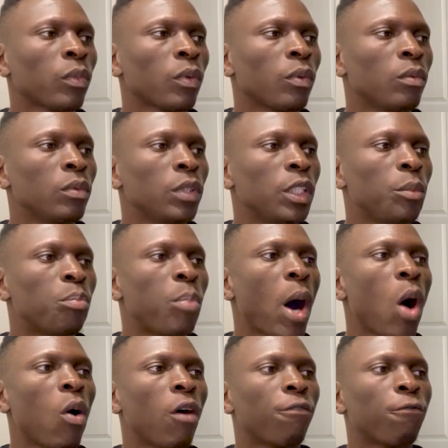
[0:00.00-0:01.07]
the
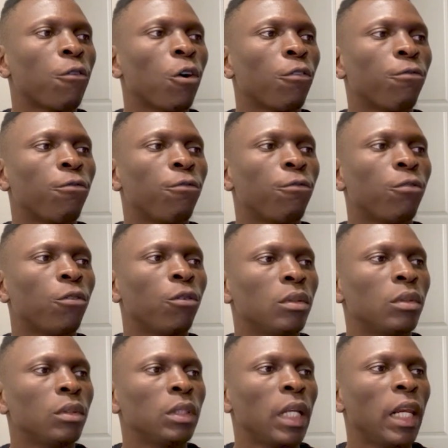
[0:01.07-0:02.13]
power of
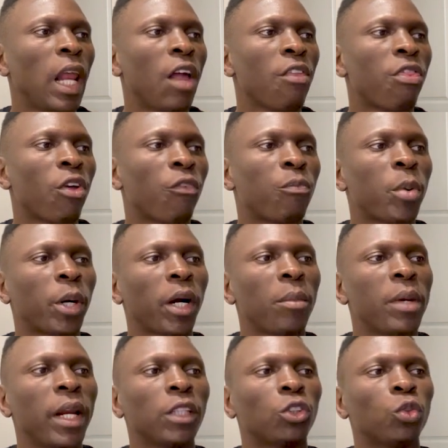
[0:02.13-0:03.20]
the length of
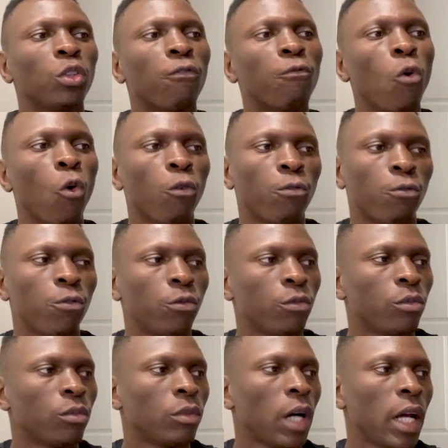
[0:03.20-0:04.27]
parameter to the fourth,
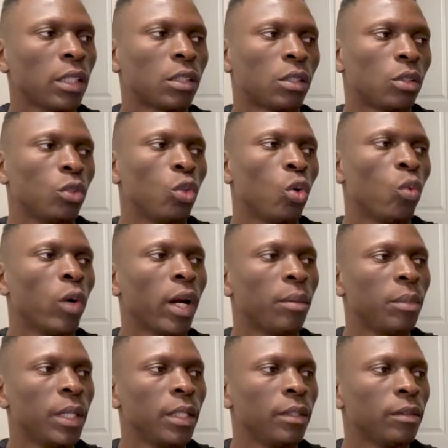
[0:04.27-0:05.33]
right? You know what I
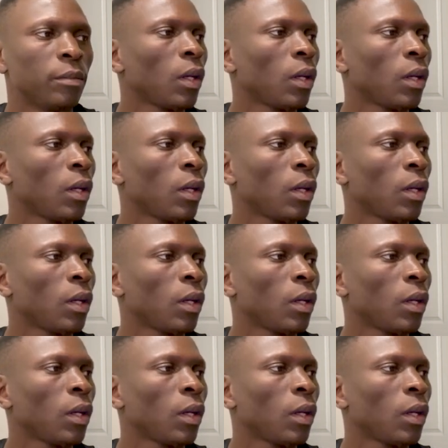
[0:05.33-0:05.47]
mean.